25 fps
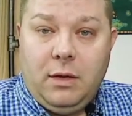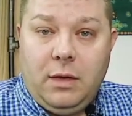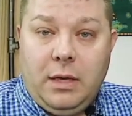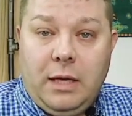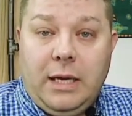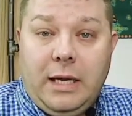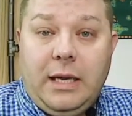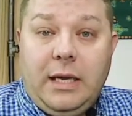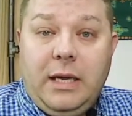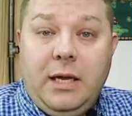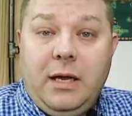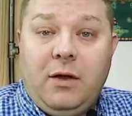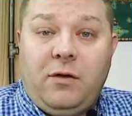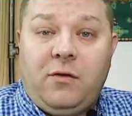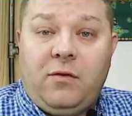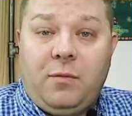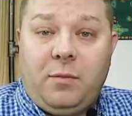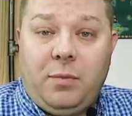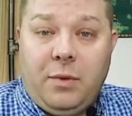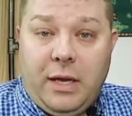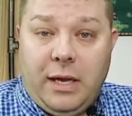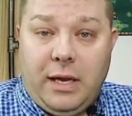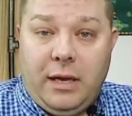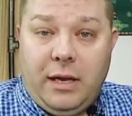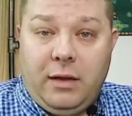he
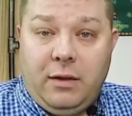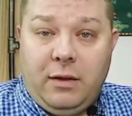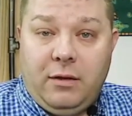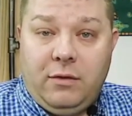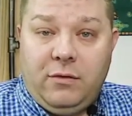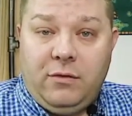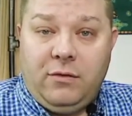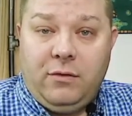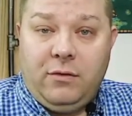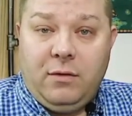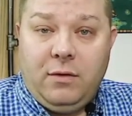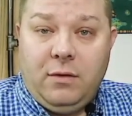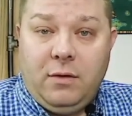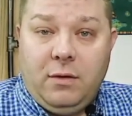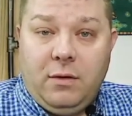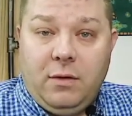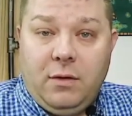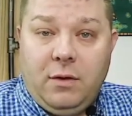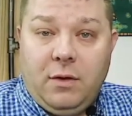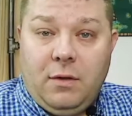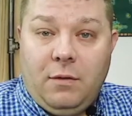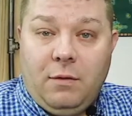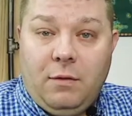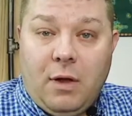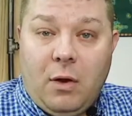explains
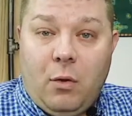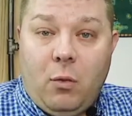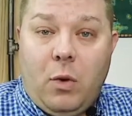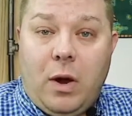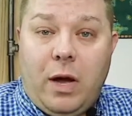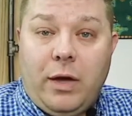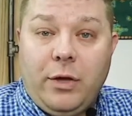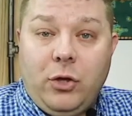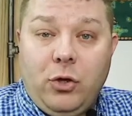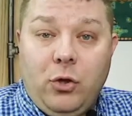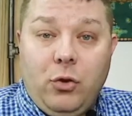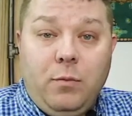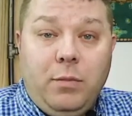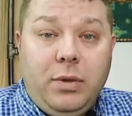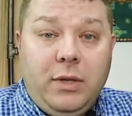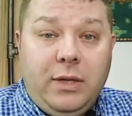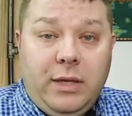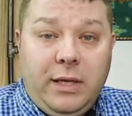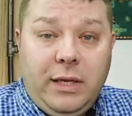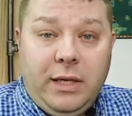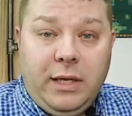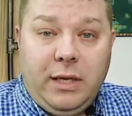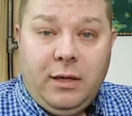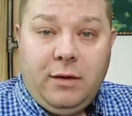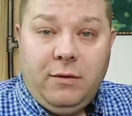that while you
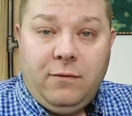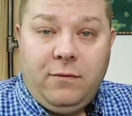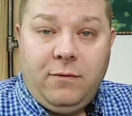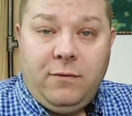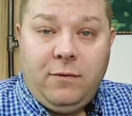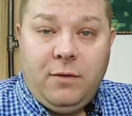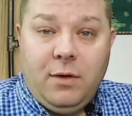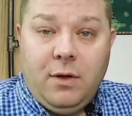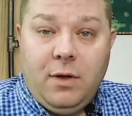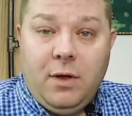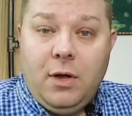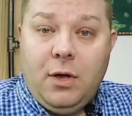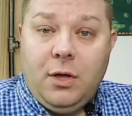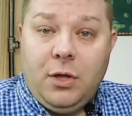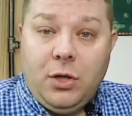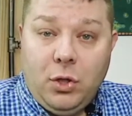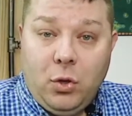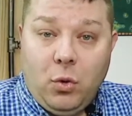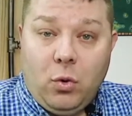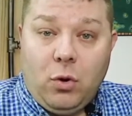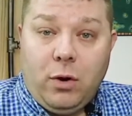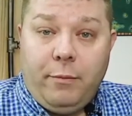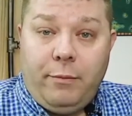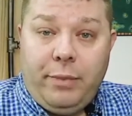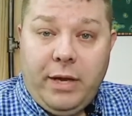believe
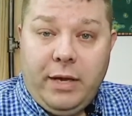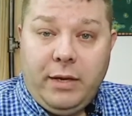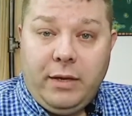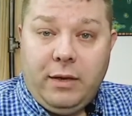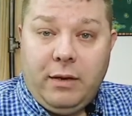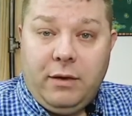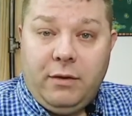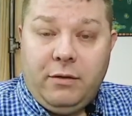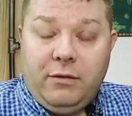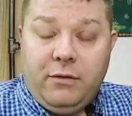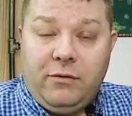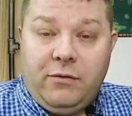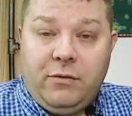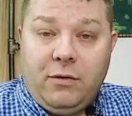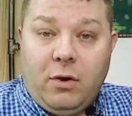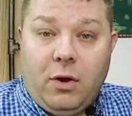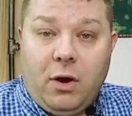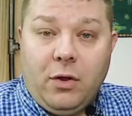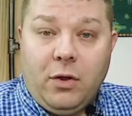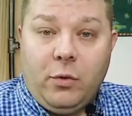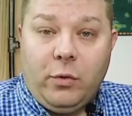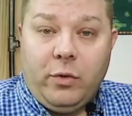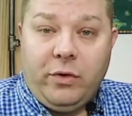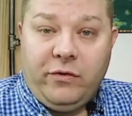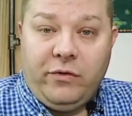your opinions are
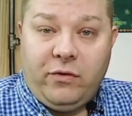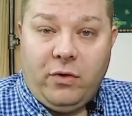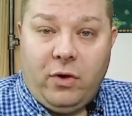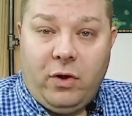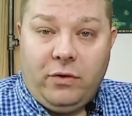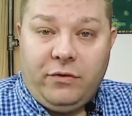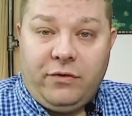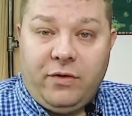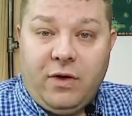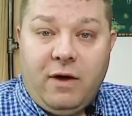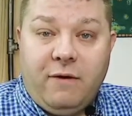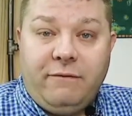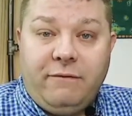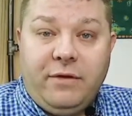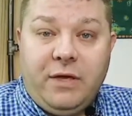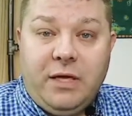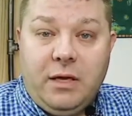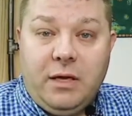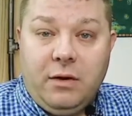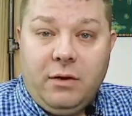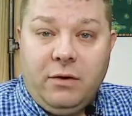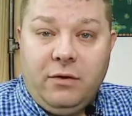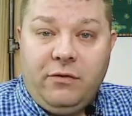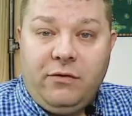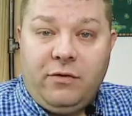the result of
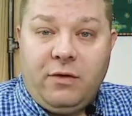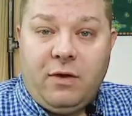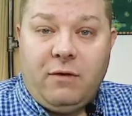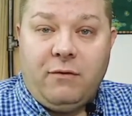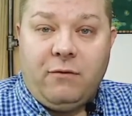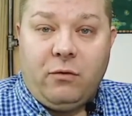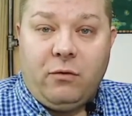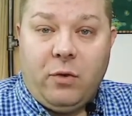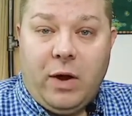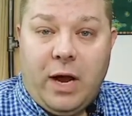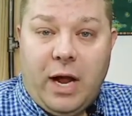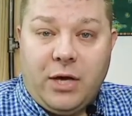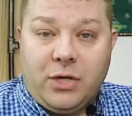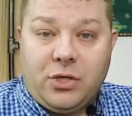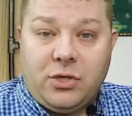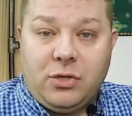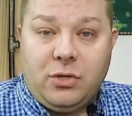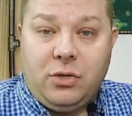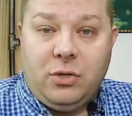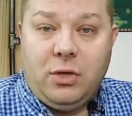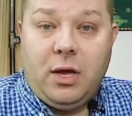years of rational,